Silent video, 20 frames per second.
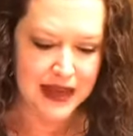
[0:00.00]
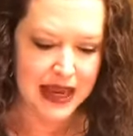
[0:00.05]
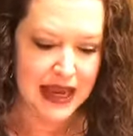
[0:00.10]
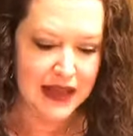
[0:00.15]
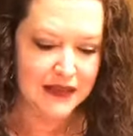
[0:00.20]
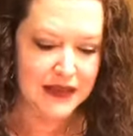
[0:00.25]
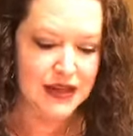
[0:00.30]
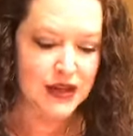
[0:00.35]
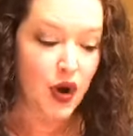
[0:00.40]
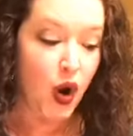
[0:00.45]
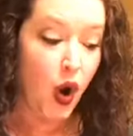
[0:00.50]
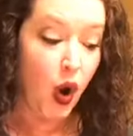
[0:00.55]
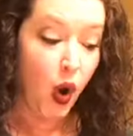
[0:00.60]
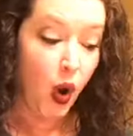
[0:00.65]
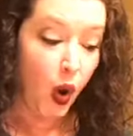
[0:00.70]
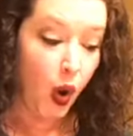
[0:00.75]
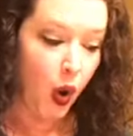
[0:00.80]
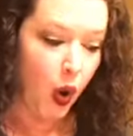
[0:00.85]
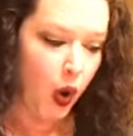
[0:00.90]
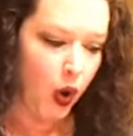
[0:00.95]
This
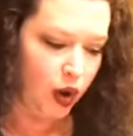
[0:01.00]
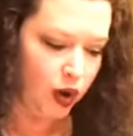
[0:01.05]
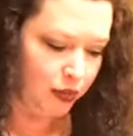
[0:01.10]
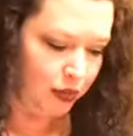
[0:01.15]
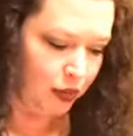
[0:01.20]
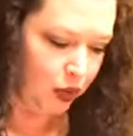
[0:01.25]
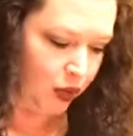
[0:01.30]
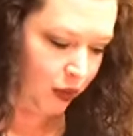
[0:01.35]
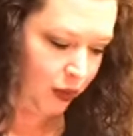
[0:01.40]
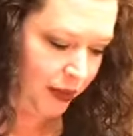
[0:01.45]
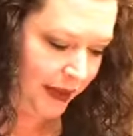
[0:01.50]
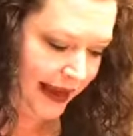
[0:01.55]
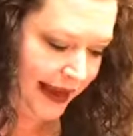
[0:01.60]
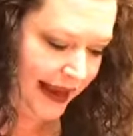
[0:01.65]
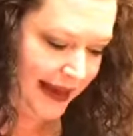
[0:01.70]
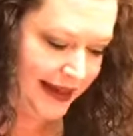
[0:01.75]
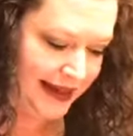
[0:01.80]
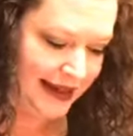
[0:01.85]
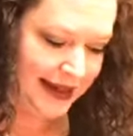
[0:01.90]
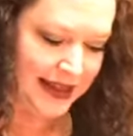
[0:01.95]
horrible
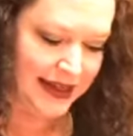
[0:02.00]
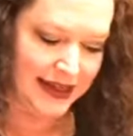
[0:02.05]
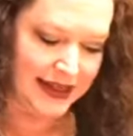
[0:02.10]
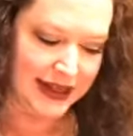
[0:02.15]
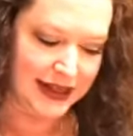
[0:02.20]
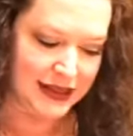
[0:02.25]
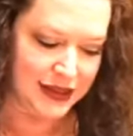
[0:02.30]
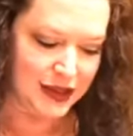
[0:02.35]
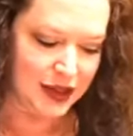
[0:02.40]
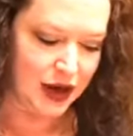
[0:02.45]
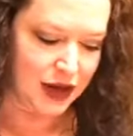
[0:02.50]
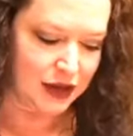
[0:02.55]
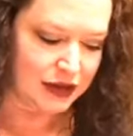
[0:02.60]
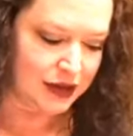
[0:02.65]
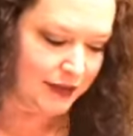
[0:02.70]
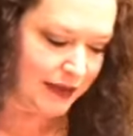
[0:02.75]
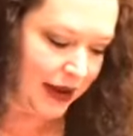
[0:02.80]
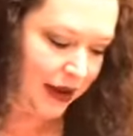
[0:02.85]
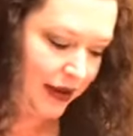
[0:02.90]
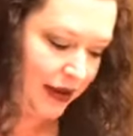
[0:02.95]
pit that is talked
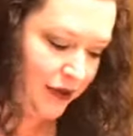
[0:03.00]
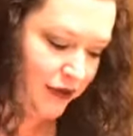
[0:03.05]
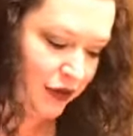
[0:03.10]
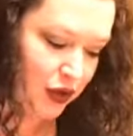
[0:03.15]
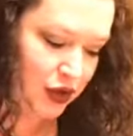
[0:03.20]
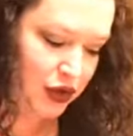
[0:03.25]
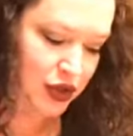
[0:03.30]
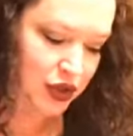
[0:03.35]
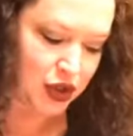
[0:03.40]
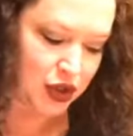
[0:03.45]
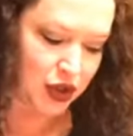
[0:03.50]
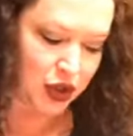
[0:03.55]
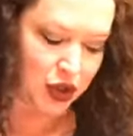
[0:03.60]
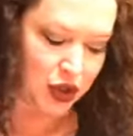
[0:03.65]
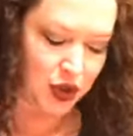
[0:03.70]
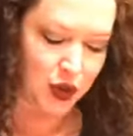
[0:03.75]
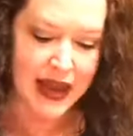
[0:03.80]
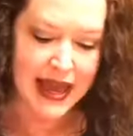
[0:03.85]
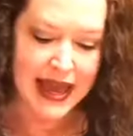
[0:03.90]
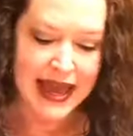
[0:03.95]
about in verse
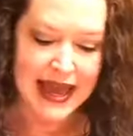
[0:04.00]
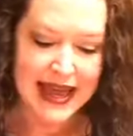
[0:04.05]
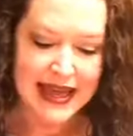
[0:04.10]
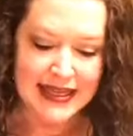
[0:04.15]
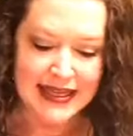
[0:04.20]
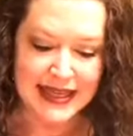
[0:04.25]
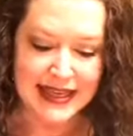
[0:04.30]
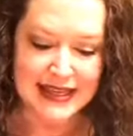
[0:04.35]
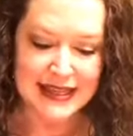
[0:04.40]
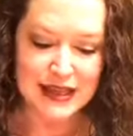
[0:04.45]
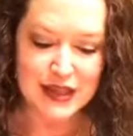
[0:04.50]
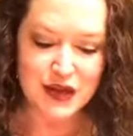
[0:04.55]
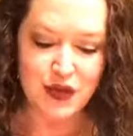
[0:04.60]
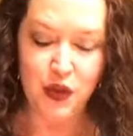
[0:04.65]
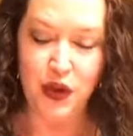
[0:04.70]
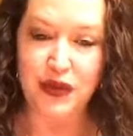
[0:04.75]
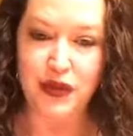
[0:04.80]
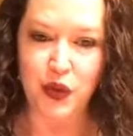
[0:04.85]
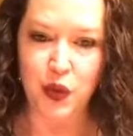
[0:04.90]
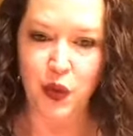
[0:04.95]
2, this is
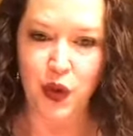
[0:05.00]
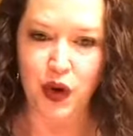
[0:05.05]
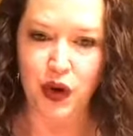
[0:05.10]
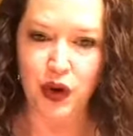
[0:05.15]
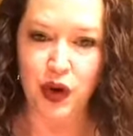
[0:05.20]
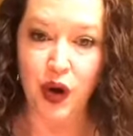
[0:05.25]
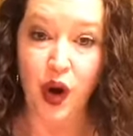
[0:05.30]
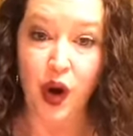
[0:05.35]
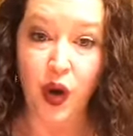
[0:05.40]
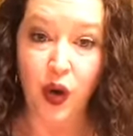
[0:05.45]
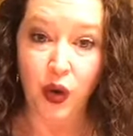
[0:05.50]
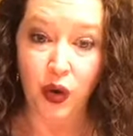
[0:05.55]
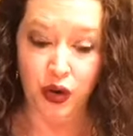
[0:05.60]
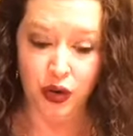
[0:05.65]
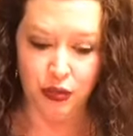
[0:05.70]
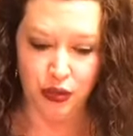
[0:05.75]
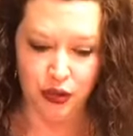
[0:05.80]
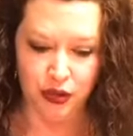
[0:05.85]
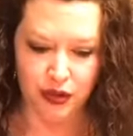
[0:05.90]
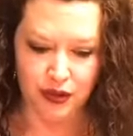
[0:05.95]
what the word
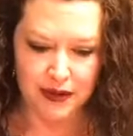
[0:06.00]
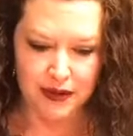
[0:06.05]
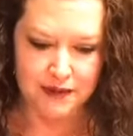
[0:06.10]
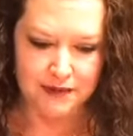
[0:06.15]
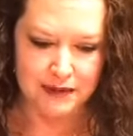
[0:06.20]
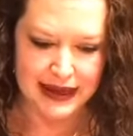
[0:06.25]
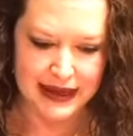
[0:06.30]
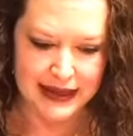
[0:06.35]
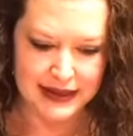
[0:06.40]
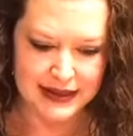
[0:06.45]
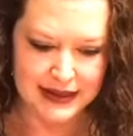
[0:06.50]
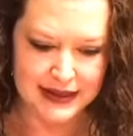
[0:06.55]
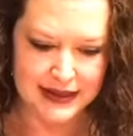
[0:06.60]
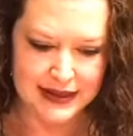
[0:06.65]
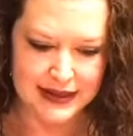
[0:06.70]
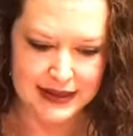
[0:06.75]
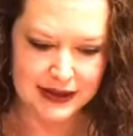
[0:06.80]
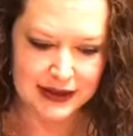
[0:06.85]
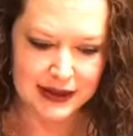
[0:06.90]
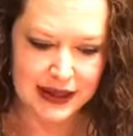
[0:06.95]
horrible means.
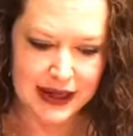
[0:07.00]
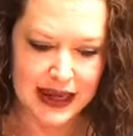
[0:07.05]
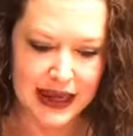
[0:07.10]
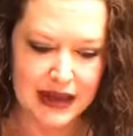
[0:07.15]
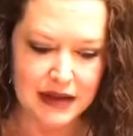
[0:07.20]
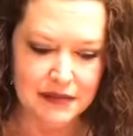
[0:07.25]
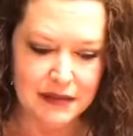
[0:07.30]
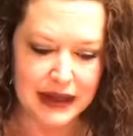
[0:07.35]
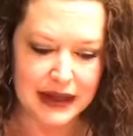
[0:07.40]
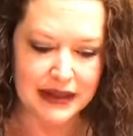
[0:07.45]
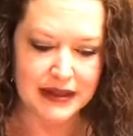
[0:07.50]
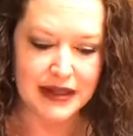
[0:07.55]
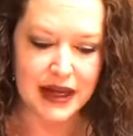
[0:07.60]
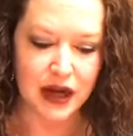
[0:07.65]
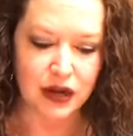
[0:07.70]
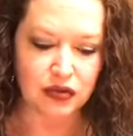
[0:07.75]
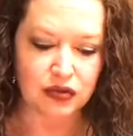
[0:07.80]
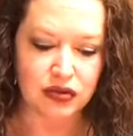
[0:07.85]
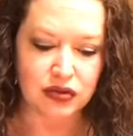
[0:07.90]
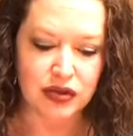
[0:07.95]
It means
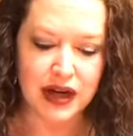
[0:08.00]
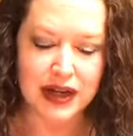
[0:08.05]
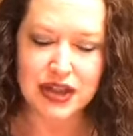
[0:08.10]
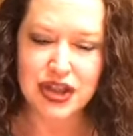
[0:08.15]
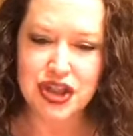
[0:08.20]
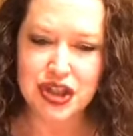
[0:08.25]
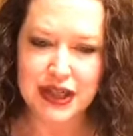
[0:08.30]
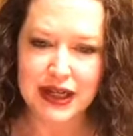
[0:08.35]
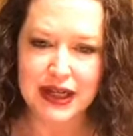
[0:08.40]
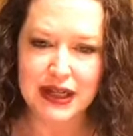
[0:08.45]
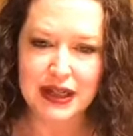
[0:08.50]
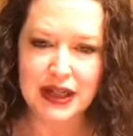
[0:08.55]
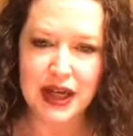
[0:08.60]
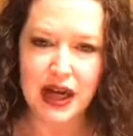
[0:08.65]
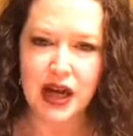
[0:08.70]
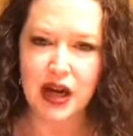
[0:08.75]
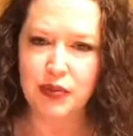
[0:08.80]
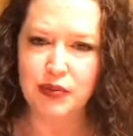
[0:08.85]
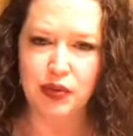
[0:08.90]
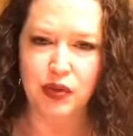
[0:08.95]
a rushing
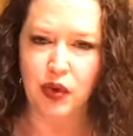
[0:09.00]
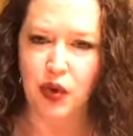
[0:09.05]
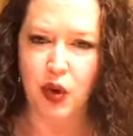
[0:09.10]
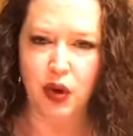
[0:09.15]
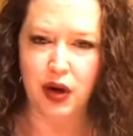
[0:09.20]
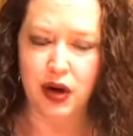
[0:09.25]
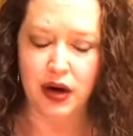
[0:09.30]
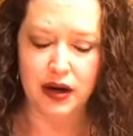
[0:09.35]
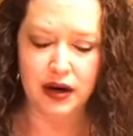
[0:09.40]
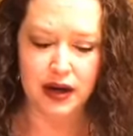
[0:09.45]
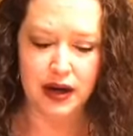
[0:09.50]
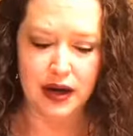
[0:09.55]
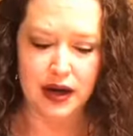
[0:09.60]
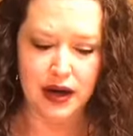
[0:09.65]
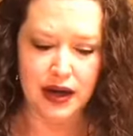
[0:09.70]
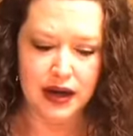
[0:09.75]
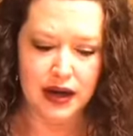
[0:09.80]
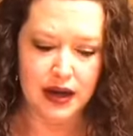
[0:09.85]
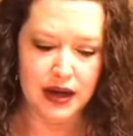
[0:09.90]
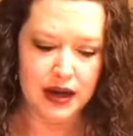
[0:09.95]
uproar,
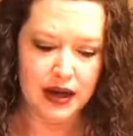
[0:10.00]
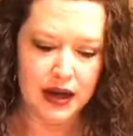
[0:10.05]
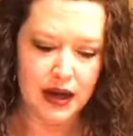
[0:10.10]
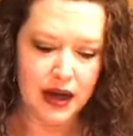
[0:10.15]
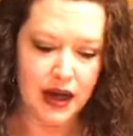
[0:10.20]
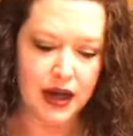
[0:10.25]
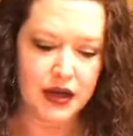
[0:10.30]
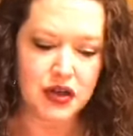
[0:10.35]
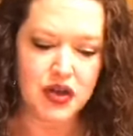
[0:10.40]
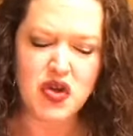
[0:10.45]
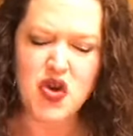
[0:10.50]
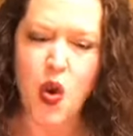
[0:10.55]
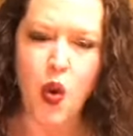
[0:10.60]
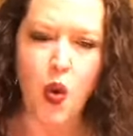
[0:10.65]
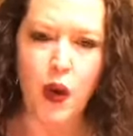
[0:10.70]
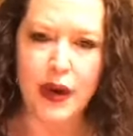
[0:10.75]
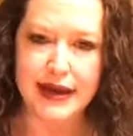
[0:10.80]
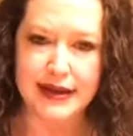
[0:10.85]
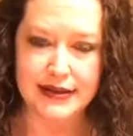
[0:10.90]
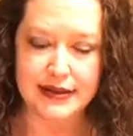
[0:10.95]
a
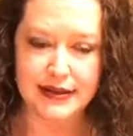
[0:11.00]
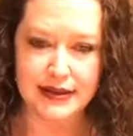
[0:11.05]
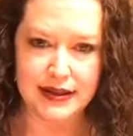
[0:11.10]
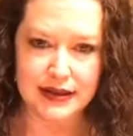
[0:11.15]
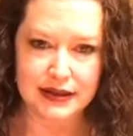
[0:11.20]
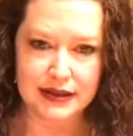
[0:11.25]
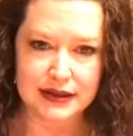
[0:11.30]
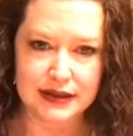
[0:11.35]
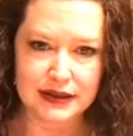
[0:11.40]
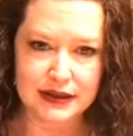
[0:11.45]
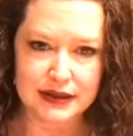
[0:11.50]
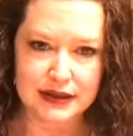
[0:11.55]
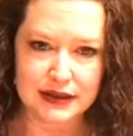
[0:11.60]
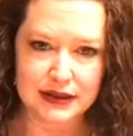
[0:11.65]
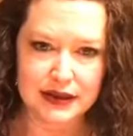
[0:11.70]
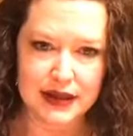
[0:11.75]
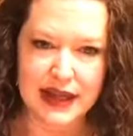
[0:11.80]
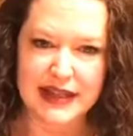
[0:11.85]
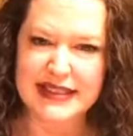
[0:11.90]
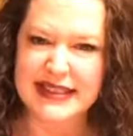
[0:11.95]
noise,
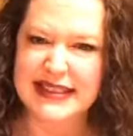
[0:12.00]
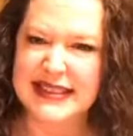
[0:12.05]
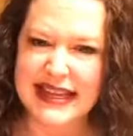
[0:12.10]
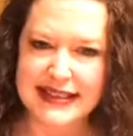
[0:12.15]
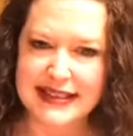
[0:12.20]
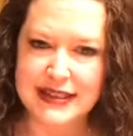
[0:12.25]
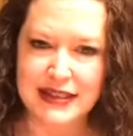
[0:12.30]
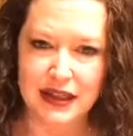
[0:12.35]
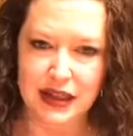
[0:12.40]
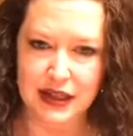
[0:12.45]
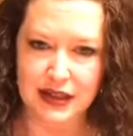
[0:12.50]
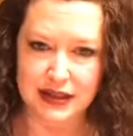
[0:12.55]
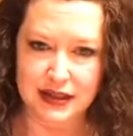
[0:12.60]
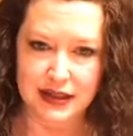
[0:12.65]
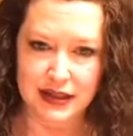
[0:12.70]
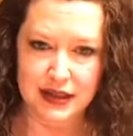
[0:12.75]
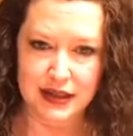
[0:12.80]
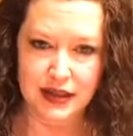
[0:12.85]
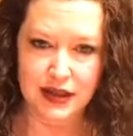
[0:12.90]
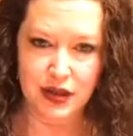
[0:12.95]
a desolate
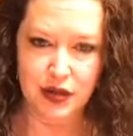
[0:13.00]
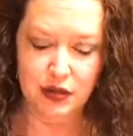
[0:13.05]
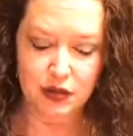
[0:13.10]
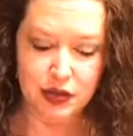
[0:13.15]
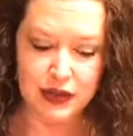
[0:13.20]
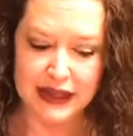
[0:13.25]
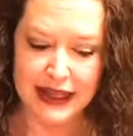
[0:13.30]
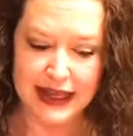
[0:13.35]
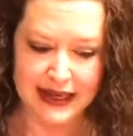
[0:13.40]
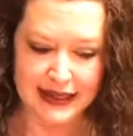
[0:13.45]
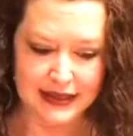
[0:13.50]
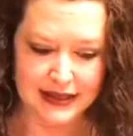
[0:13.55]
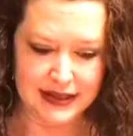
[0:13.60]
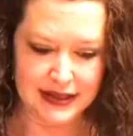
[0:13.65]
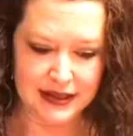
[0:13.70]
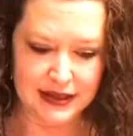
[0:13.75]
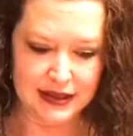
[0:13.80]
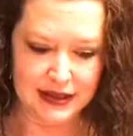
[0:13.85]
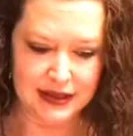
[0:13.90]
place.